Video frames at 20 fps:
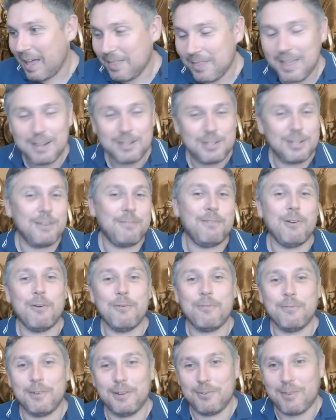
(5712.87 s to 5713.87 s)
and then she flew
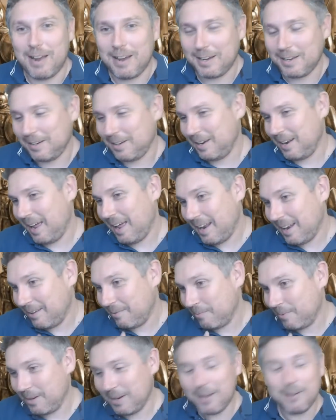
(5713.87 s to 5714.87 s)
off in a dragon,
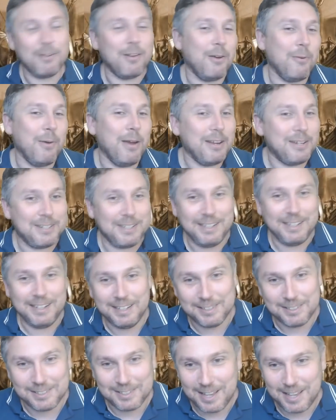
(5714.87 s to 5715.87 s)
and we don't know where she
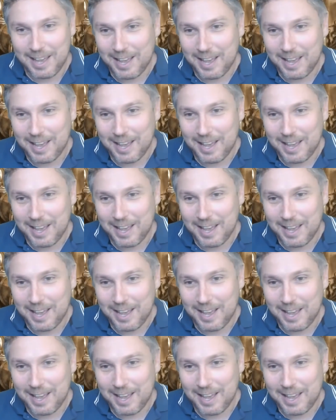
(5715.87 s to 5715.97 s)
is.